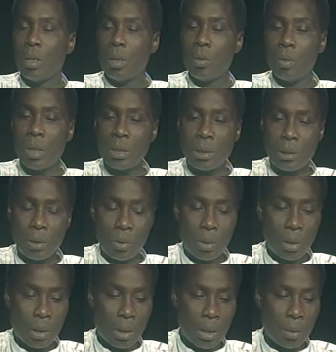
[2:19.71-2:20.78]
you listen to
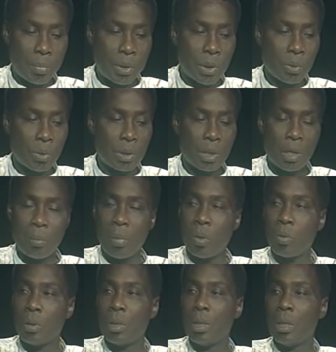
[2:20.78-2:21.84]
the calypsos
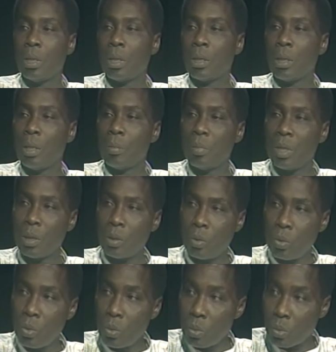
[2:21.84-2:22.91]
about the attempted
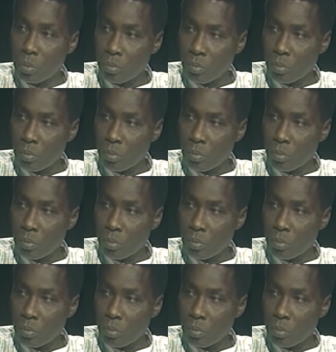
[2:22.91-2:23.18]
coup.